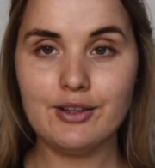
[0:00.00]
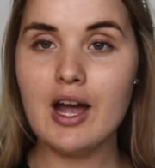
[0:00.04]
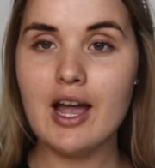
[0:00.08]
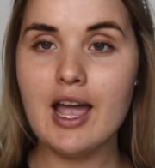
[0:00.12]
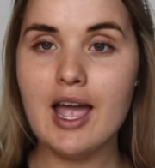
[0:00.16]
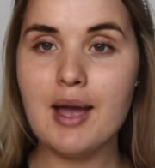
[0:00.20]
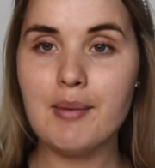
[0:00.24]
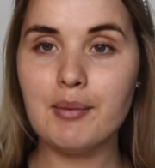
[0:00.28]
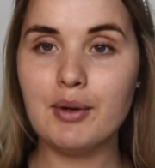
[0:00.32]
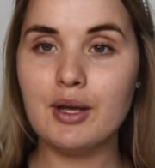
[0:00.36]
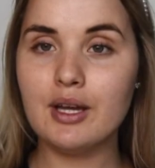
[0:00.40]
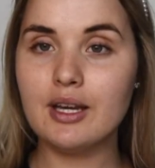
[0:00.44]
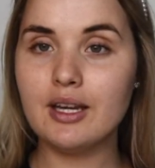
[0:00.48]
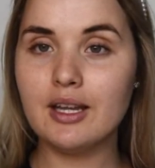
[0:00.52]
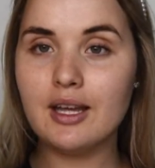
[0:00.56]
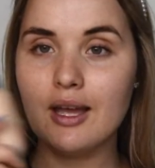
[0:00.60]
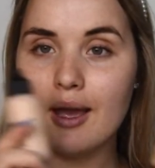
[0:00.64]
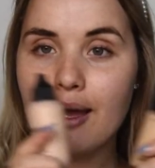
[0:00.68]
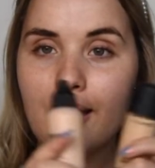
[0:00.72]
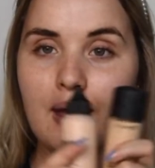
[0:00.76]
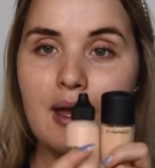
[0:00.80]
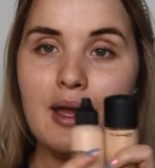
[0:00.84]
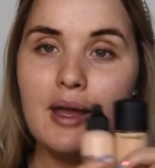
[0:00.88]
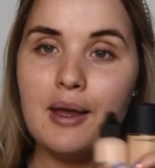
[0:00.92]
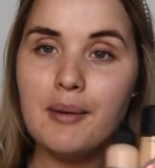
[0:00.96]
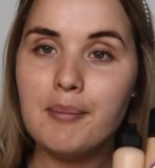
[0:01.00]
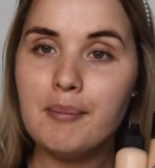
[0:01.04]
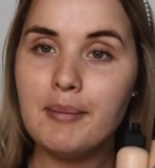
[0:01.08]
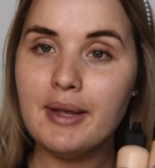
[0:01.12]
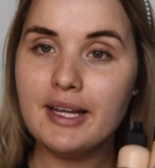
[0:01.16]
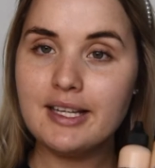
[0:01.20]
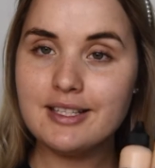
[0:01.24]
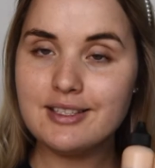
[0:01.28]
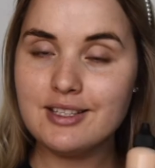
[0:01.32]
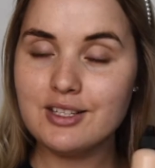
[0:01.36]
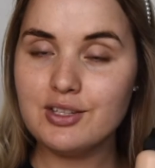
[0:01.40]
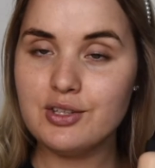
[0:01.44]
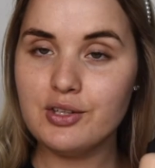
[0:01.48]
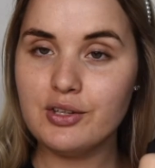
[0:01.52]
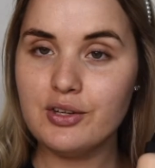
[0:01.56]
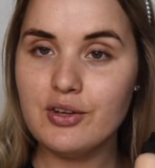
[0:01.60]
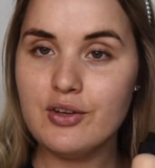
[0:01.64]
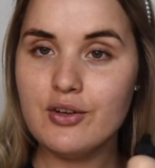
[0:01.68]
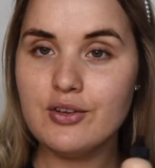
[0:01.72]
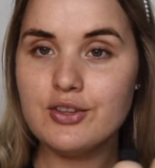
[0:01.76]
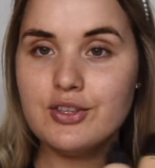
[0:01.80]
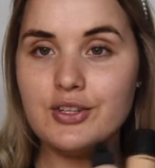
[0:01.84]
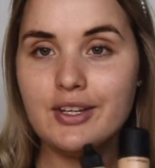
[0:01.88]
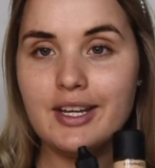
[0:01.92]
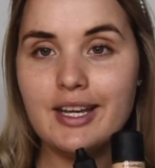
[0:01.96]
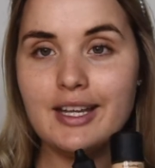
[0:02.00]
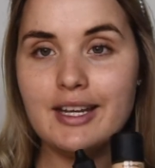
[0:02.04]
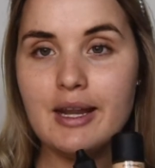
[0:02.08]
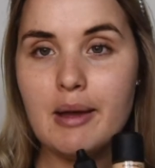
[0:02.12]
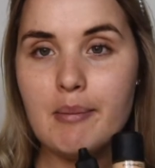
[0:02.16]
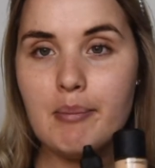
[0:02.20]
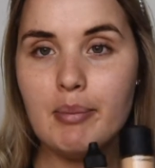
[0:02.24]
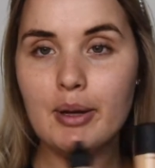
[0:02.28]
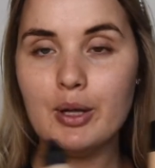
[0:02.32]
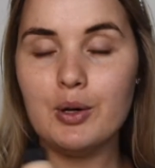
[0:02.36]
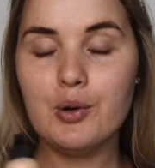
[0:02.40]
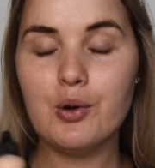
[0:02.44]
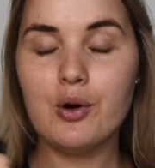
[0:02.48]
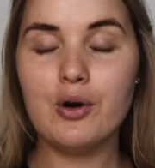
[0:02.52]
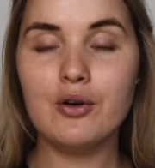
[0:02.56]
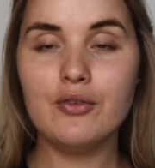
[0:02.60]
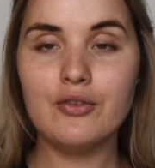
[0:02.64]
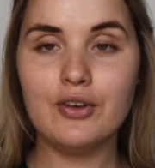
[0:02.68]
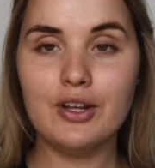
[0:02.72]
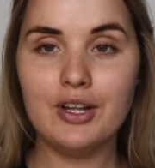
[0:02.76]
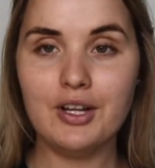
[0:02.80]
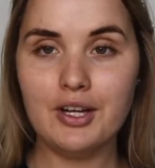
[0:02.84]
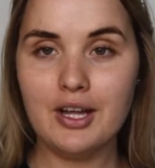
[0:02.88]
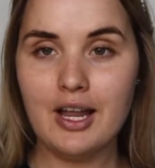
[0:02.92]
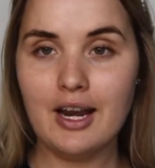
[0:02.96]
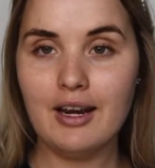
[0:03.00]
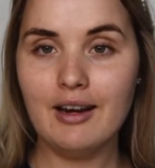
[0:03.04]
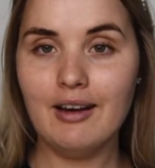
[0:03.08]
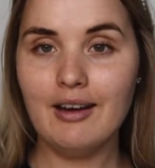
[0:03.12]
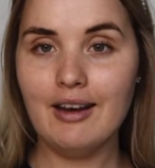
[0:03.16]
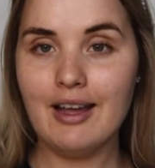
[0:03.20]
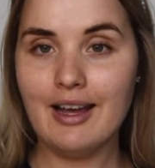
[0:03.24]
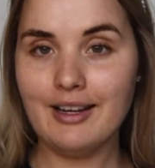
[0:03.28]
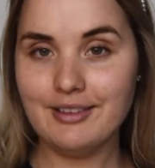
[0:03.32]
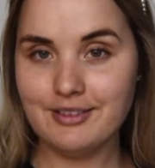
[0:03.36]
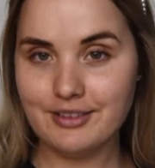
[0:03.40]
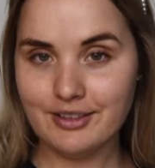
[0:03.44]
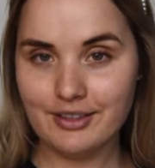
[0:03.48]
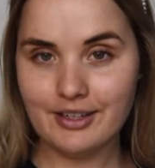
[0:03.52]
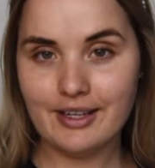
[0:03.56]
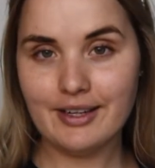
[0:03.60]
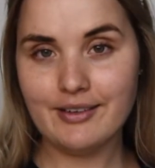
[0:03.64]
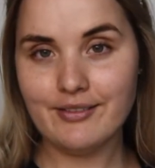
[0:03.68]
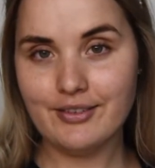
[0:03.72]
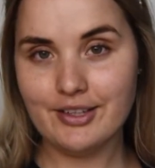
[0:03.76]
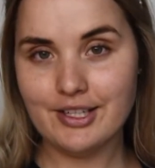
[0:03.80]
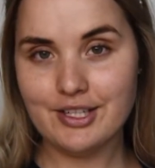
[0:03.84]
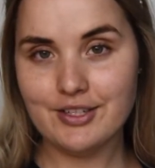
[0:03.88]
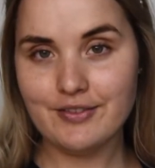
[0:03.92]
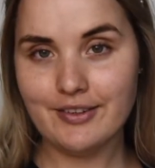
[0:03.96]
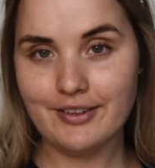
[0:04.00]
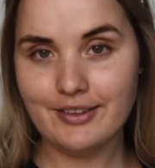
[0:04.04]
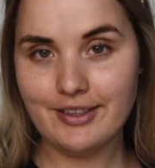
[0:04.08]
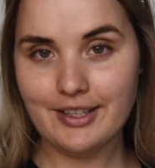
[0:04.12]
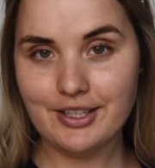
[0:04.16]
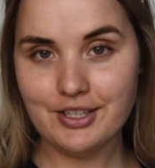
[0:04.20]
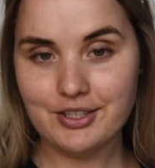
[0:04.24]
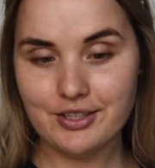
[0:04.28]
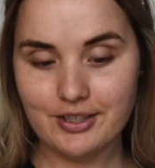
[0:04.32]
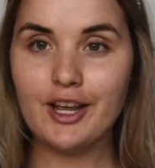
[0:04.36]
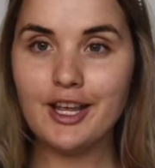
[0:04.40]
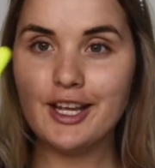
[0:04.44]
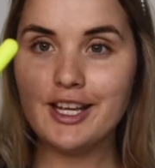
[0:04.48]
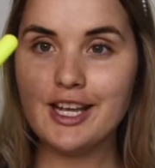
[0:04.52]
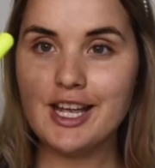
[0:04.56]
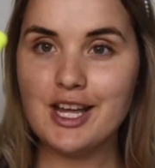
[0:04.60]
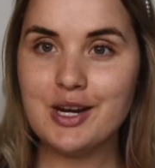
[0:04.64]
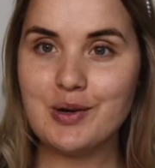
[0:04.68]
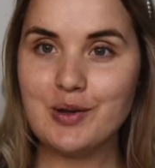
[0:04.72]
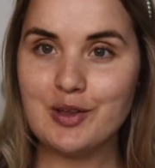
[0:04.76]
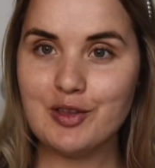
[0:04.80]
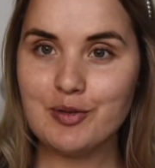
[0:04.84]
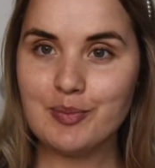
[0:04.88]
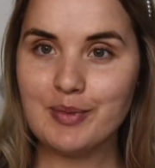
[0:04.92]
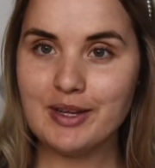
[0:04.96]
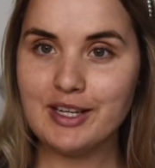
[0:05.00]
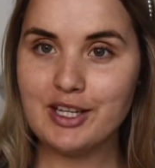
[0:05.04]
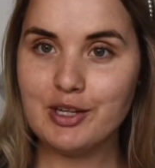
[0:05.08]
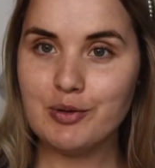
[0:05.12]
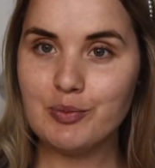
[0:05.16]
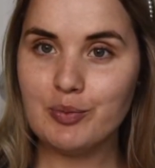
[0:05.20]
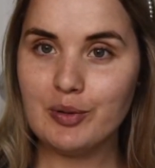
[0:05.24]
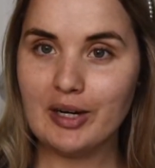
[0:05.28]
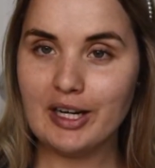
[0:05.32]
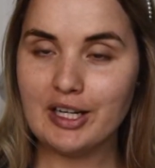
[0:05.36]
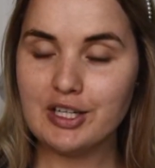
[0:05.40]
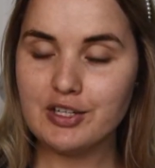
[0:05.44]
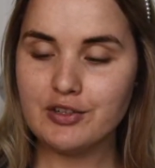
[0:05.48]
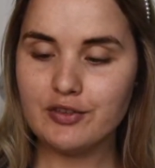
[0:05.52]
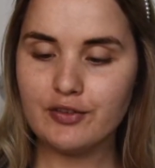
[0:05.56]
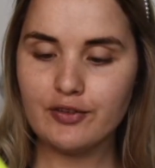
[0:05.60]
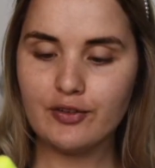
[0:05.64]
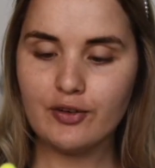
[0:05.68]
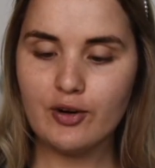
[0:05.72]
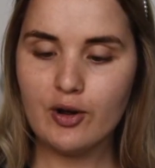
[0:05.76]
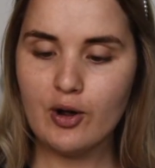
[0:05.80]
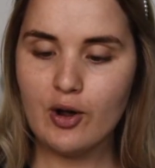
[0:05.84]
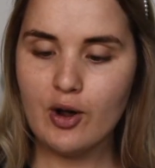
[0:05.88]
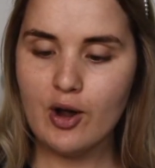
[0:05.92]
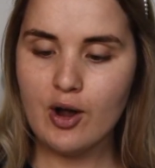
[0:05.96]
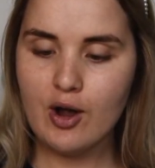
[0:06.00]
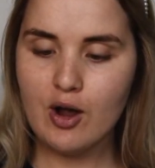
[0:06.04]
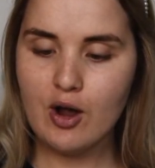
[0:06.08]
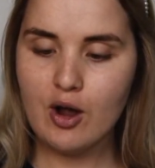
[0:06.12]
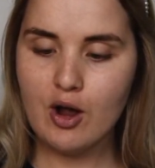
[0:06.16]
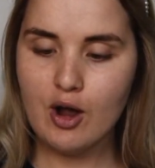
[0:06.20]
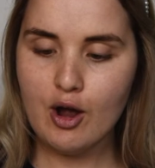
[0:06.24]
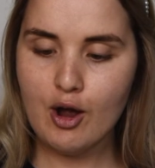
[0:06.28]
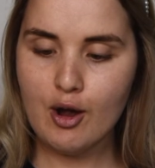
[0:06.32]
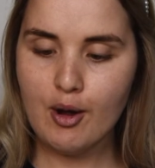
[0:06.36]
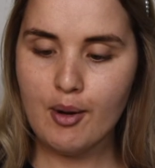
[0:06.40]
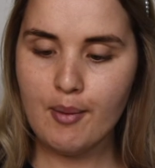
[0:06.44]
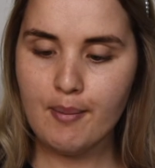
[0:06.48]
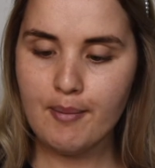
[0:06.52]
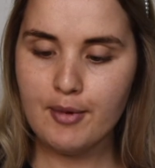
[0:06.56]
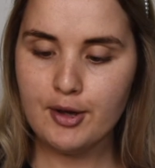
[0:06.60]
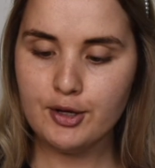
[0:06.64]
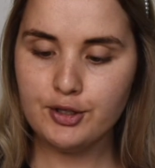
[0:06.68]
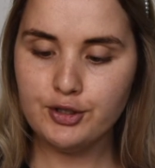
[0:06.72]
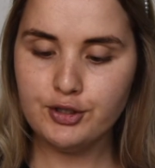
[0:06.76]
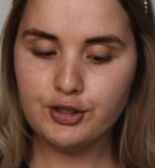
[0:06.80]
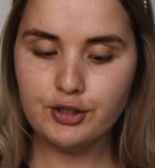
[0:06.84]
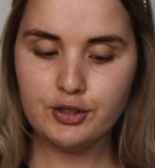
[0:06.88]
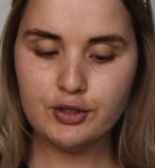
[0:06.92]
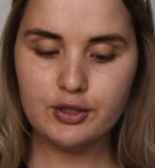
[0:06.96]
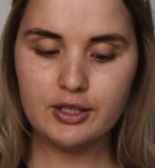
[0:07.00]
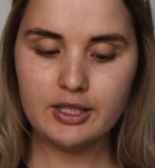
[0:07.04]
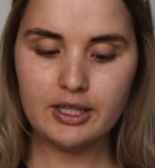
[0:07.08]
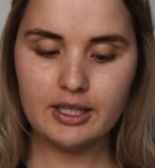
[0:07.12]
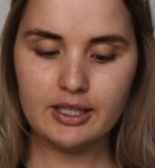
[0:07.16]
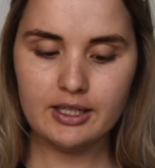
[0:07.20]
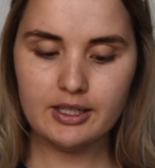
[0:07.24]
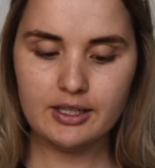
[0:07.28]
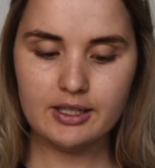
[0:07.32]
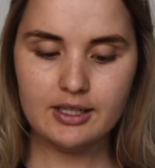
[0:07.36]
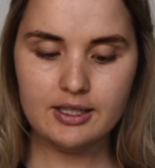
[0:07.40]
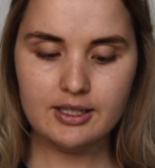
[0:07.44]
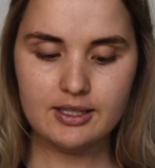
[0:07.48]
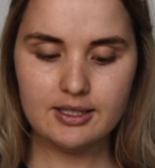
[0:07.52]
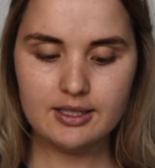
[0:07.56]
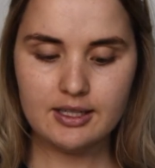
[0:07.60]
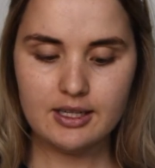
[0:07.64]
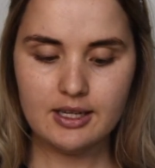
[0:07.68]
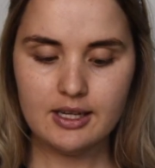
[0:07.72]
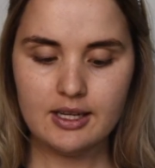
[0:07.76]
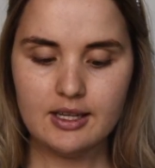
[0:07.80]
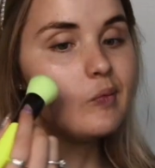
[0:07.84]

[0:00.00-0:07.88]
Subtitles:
I am gonna mix the two to get a bit of a lighter coverage foundation. Trying in with my new brush from Dew Colors.